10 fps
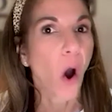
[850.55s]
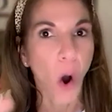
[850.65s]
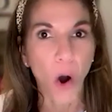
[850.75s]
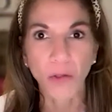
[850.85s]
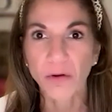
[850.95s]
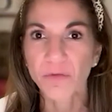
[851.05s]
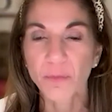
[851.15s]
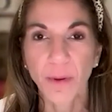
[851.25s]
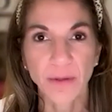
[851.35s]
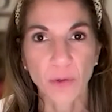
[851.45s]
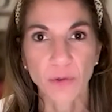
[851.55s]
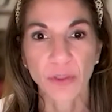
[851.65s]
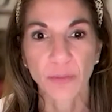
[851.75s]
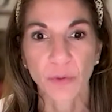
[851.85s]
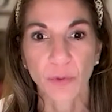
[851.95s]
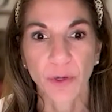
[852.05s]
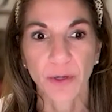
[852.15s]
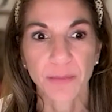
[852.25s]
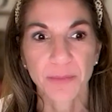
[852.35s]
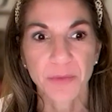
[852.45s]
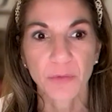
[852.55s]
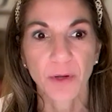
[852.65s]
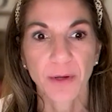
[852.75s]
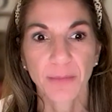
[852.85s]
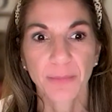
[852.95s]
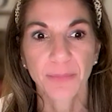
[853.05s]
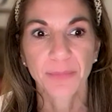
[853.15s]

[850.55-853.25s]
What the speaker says: all of my coaching programs, right?